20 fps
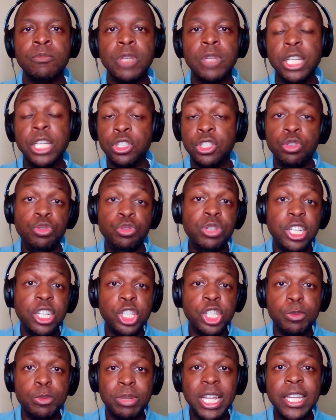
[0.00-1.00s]
and so you can
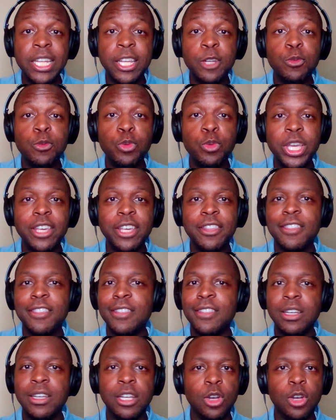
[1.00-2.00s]
explain it with
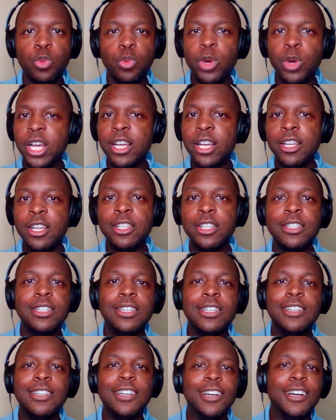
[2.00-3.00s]
well
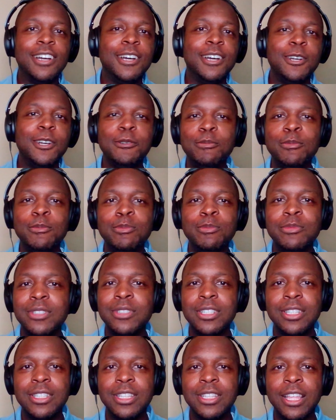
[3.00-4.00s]
um
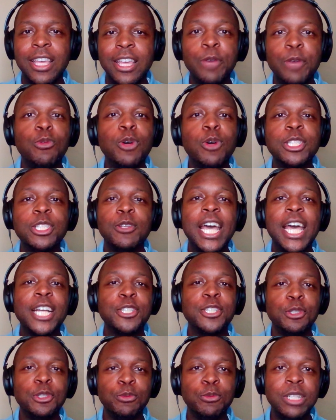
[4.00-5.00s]
it wasn't
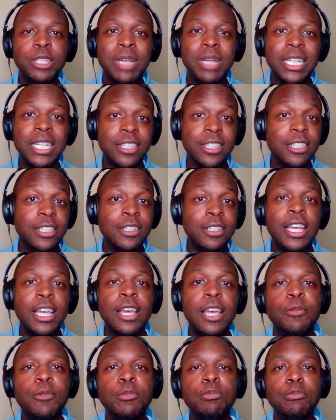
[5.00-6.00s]
actually written back then
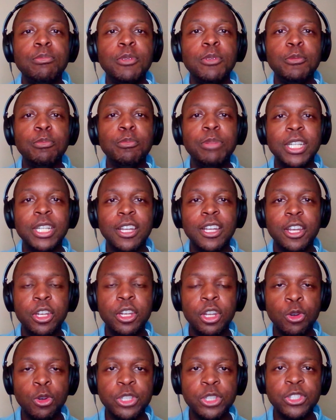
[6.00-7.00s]
but
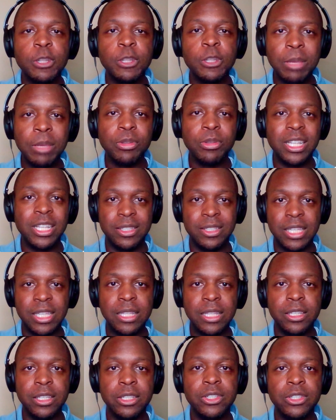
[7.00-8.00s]
notice the people that say
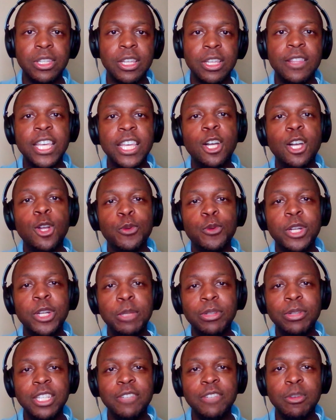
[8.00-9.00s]
this they already
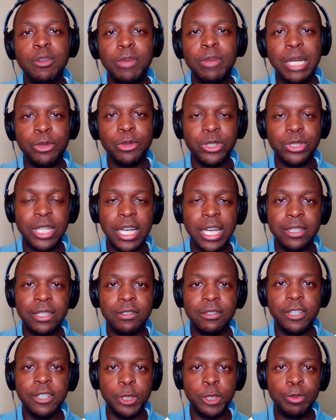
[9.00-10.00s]
believe the bible's not
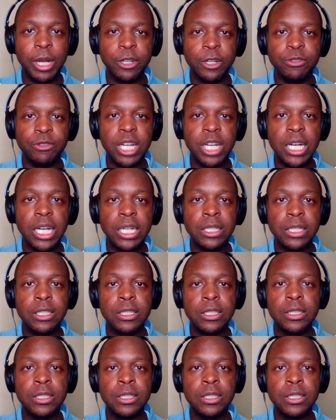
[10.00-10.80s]
inspired of god